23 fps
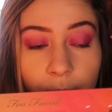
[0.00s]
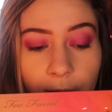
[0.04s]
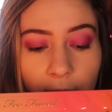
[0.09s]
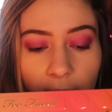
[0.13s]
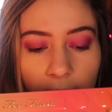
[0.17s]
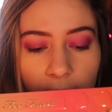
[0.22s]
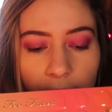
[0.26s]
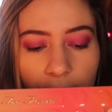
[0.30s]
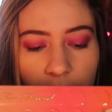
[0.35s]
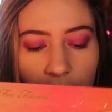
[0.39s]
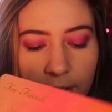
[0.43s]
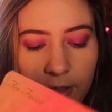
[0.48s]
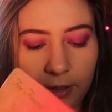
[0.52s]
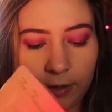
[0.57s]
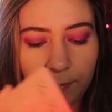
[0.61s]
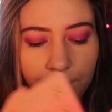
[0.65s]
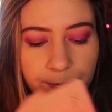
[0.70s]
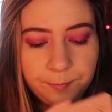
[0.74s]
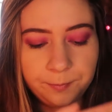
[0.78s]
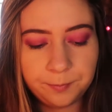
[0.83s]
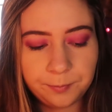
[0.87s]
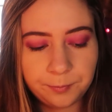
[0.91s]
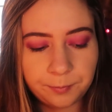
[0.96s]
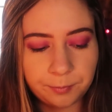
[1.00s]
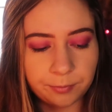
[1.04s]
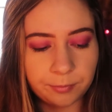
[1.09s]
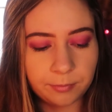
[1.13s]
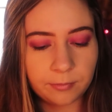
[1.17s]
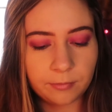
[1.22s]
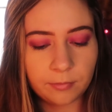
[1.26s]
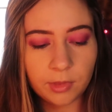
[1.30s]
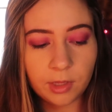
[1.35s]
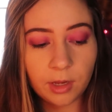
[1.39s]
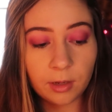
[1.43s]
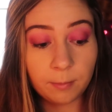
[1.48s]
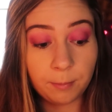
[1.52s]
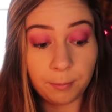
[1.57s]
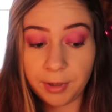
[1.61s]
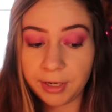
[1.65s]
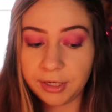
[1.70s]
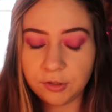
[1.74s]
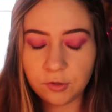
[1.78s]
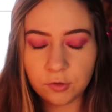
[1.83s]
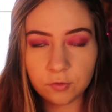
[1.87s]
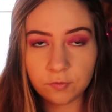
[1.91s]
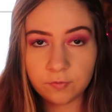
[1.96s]
palette by
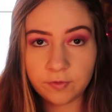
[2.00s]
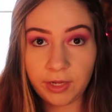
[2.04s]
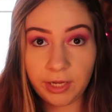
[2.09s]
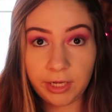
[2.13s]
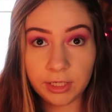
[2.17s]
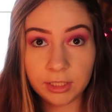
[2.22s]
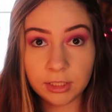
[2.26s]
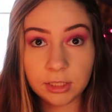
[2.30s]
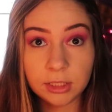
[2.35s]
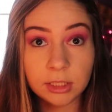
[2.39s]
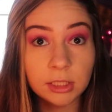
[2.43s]
Too Faced.